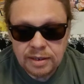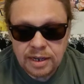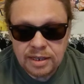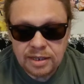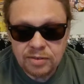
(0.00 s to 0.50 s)
I
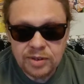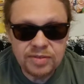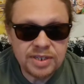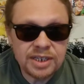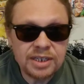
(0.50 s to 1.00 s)
think we've
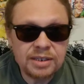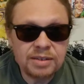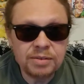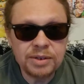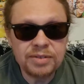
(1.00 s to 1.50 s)
seen
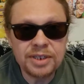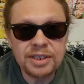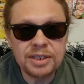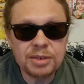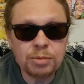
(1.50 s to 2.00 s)

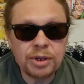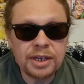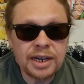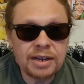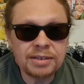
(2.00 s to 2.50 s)
this
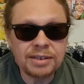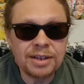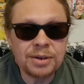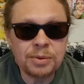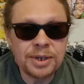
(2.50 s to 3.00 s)
played out in a
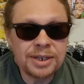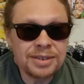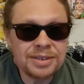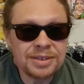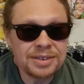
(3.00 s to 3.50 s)
lot of
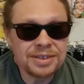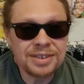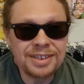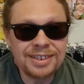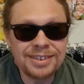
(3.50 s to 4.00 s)
ways,
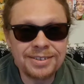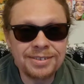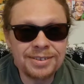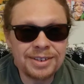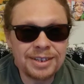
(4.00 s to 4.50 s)

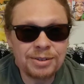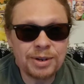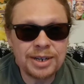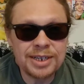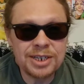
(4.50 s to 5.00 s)

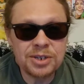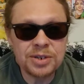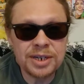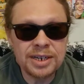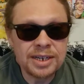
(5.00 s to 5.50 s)
throughout
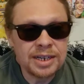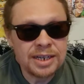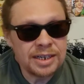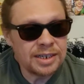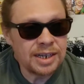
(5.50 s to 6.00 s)
history.
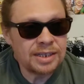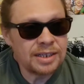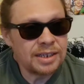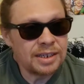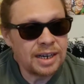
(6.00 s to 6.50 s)
Because I
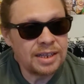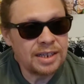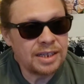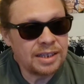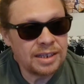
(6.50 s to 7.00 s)

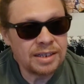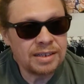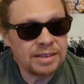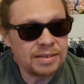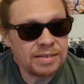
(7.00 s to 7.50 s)
think
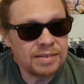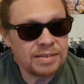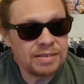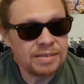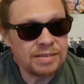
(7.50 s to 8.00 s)
the
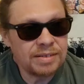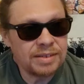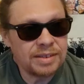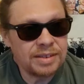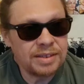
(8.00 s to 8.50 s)

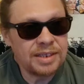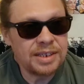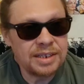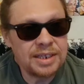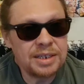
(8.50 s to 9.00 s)

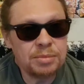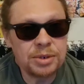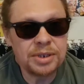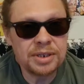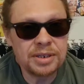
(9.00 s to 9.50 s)

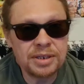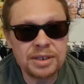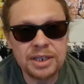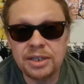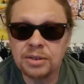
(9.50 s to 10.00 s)
attempt to
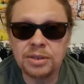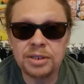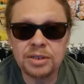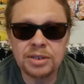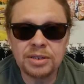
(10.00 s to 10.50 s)
heal
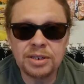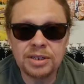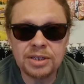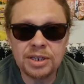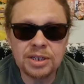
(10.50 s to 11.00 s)
this
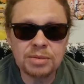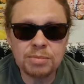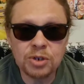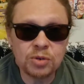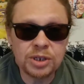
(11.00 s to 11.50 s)
schism
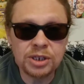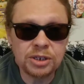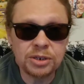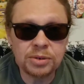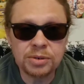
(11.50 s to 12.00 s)
between the
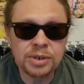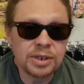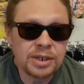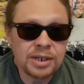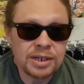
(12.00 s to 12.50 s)
two,
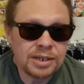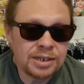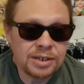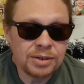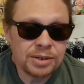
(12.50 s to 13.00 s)

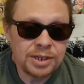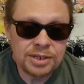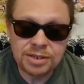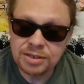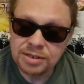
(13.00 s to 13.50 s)

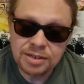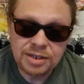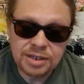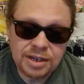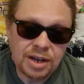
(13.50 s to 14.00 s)
is
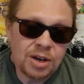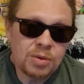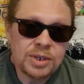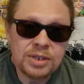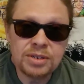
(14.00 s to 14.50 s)

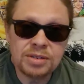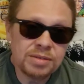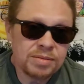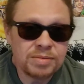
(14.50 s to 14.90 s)
always